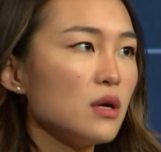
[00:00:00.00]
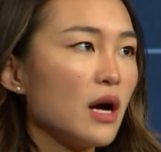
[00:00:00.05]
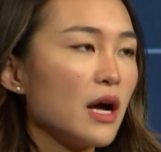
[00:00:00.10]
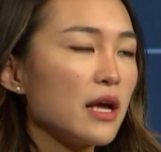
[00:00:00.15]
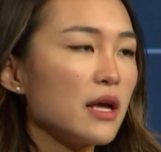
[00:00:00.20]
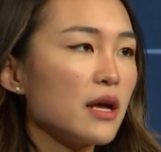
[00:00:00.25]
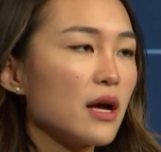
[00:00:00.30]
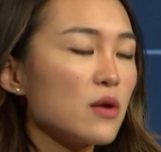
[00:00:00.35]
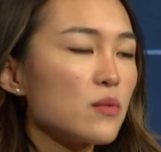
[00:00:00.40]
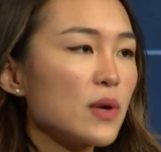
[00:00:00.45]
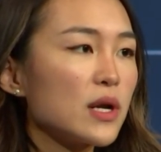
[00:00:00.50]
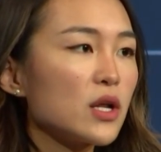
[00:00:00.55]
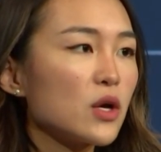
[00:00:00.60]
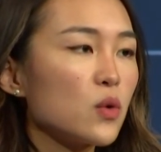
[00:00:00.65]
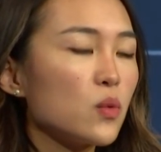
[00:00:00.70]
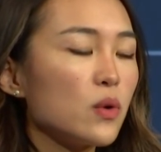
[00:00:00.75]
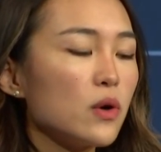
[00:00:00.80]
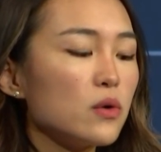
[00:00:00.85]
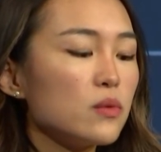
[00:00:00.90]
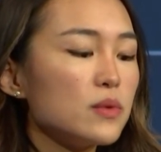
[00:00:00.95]
I read a
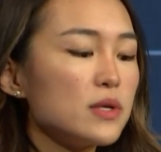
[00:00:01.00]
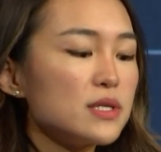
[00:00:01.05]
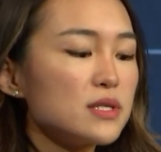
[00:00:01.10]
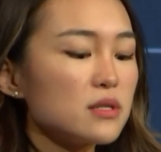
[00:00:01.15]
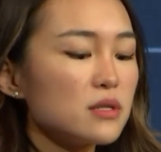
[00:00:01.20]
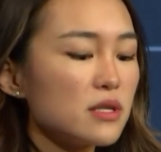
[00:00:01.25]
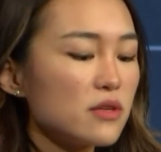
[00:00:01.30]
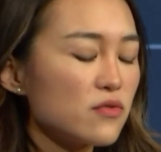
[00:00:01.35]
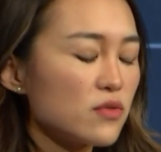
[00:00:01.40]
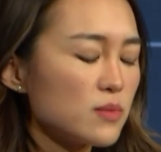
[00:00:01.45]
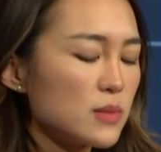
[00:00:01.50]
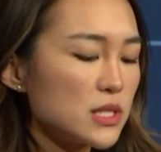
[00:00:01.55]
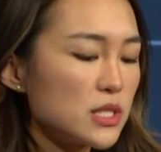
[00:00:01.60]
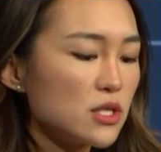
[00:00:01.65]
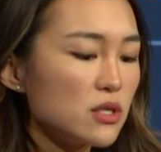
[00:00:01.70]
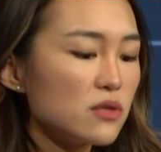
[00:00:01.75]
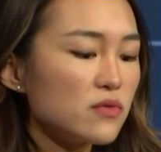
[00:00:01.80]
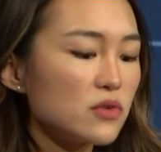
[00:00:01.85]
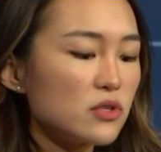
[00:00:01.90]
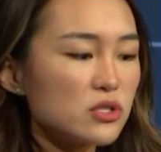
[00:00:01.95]
quote recently from the
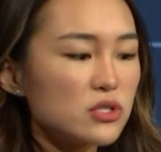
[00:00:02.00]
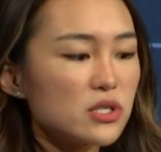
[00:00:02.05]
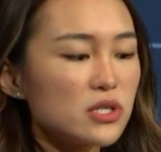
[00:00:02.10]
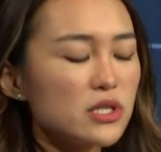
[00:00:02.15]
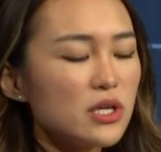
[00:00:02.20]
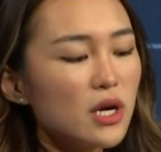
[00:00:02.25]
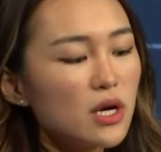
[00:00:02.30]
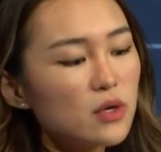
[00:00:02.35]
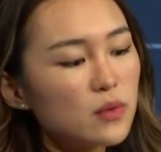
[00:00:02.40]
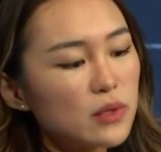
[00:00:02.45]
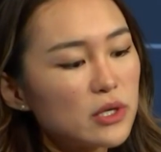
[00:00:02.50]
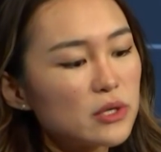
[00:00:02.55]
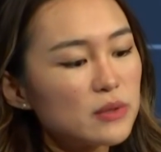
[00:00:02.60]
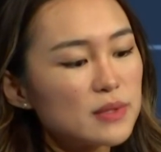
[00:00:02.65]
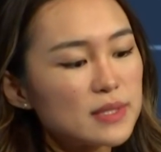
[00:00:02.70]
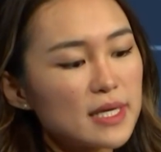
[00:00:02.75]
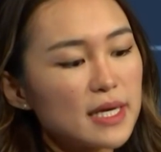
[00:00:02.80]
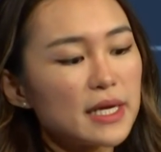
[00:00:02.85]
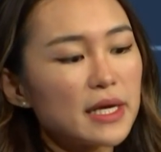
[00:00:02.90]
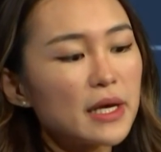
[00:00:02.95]
CEO of Ernst & Young where he
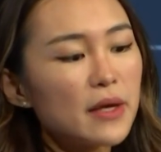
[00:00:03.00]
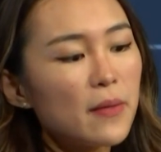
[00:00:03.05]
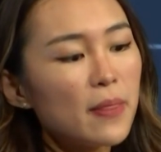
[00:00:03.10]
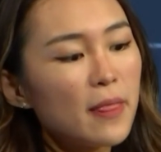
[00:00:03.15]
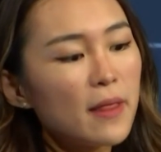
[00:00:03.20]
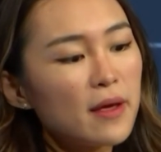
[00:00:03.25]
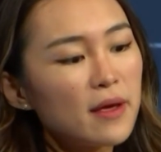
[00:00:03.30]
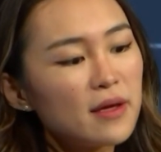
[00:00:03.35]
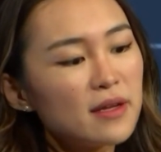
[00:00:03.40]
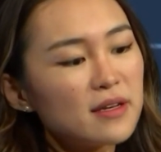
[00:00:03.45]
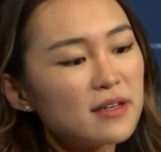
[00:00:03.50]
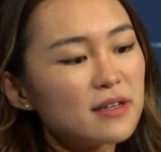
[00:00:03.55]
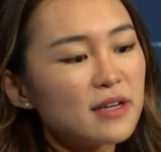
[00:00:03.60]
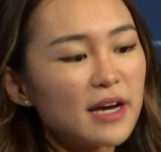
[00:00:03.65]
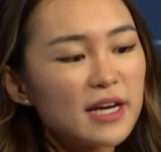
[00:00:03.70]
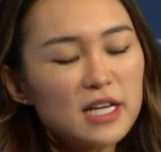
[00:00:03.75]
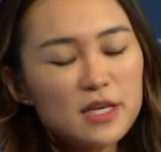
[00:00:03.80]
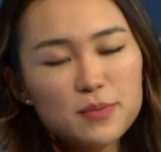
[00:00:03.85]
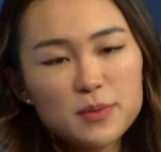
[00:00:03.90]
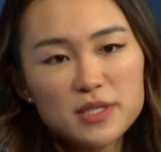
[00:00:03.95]
was like,
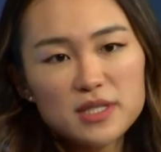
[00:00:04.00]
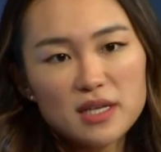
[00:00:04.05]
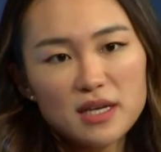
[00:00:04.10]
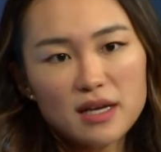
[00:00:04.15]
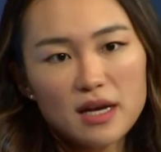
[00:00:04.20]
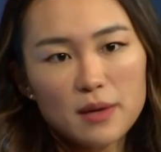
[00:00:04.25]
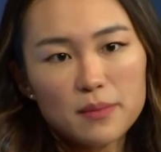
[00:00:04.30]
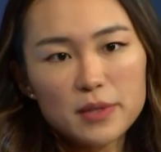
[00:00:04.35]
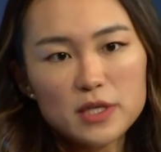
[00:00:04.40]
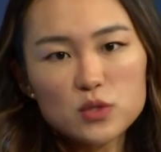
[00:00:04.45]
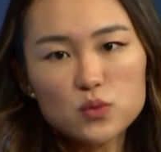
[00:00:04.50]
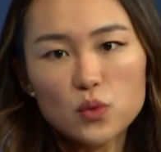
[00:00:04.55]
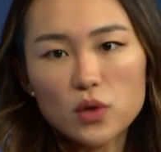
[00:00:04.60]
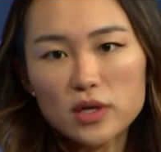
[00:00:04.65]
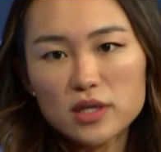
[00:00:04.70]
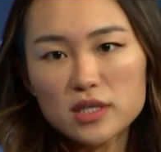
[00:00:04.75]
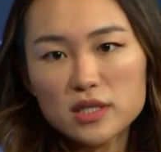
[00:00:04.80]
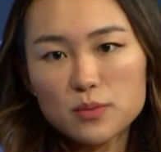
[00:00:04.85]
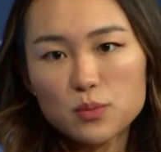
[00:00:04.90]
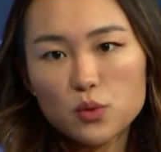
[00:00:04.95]
90% of companies
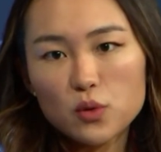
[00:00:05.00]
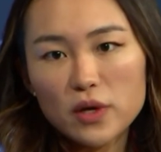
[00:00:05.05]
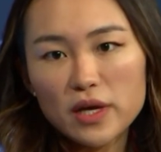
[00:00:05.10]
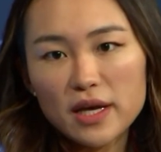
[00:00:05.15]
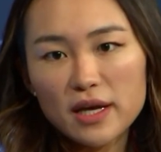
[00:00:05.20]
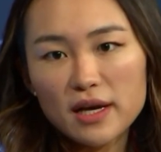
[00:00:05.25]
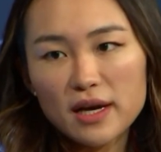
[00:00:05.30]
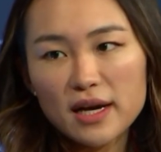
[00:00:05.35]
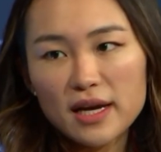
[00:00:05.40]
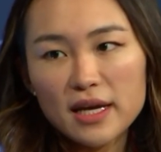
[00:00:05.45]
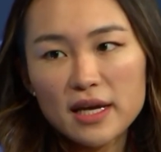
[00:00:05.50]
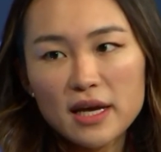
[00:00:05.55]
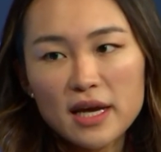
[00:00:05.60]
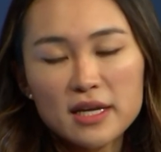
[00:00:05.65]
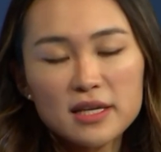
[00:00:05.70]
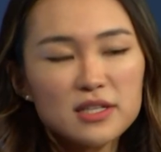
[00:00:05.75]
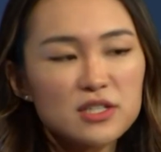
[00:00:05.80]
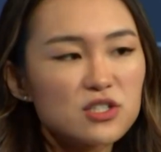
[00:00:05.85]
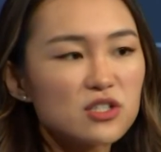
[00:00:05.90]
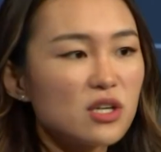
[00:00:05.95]
want to deploy AI,
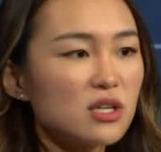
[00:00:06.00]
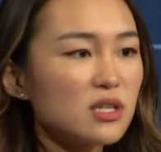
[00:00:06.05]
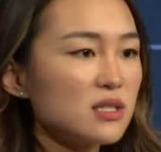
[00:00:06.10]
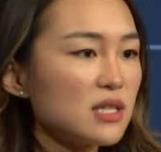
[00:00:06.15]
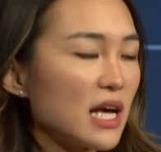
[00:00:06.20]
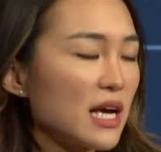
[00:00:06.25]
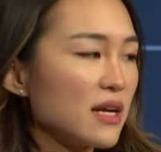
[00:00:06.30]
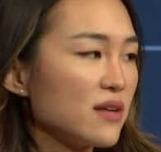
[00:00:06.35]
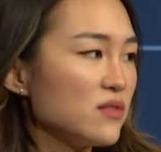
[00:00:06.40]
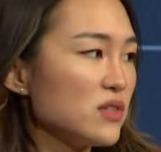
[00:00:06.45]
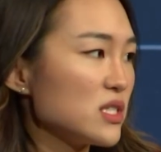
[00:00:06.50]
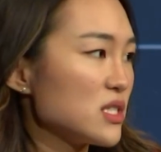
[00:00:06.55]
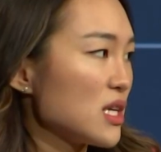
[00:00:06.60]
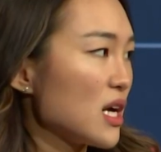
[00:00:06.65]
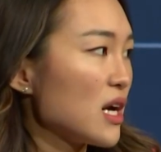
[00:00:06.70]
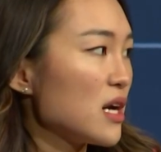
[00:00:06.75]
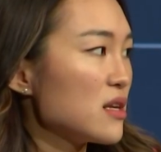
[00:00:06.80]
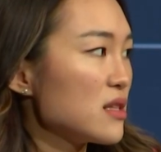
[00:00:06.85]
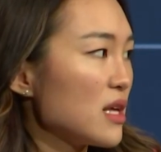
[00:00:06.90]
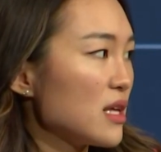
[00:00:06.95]
and it's not a lack of
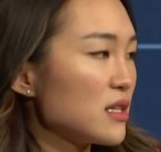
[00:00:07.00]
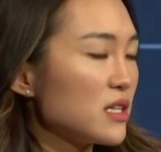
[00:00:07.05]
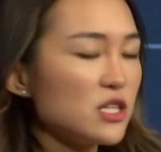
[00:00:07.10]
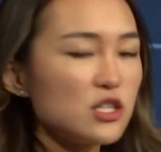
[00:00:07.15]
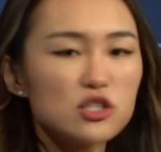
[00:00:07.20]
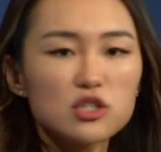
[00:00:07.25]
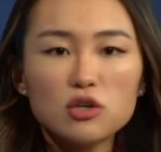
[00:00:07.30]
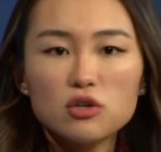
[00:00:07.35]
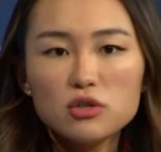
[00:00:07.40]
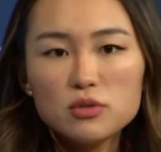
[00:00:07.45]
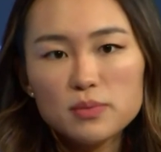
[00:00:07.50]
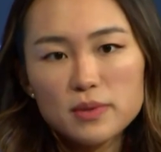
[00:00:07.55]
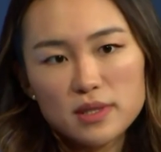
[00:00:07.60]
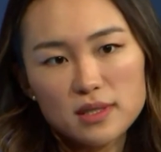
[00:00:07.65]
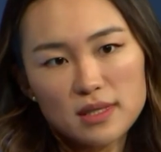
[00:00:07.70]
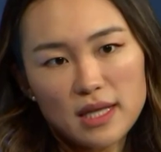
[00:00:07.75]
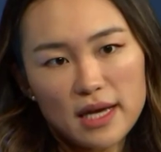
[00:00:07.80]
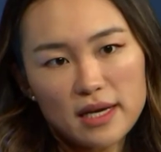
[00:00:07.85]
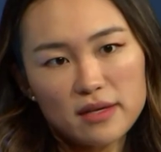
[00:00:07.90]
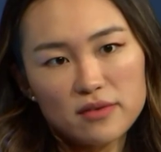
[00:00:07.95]
desire that they don't, but
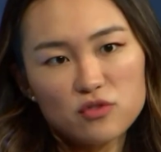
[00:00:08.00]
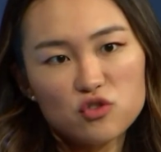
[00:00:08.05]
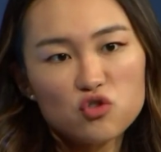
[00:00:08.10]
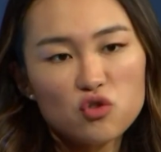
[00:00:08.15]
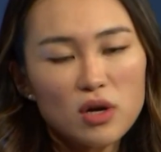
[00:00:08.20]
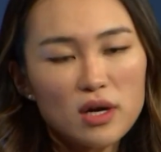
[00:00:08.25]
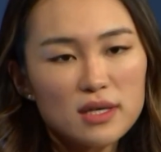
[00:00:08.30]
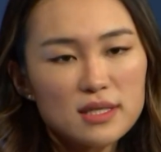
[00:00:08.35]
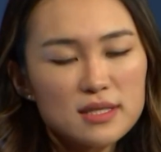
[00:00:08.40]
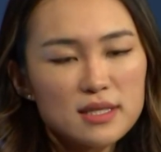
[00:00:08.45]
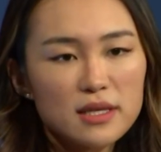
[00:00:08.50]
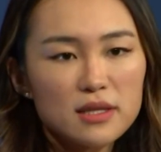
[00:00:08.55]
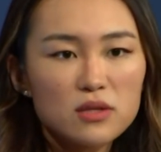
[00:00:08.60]
a lack of trust.